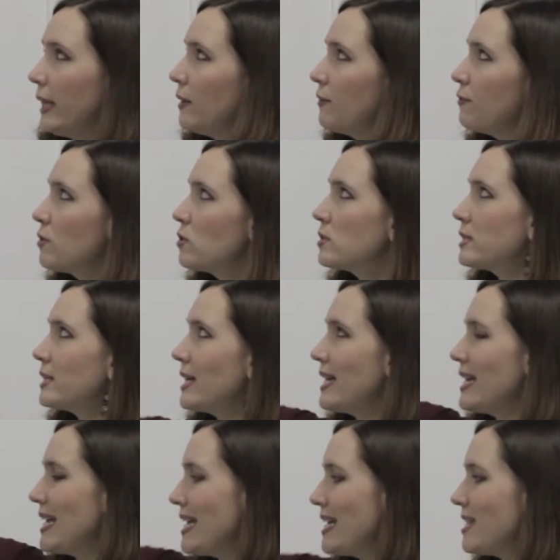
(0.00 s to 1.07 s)
If you
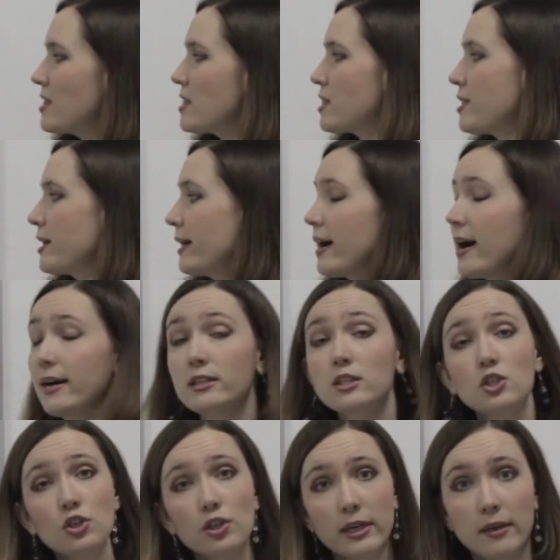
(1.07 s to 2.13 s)
say in the
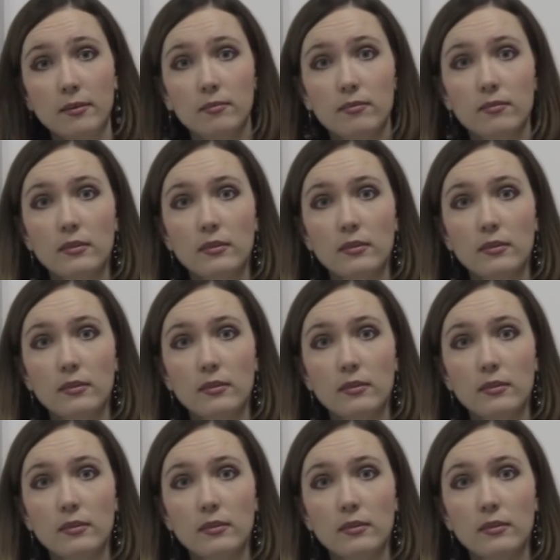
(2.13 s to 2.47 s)
country,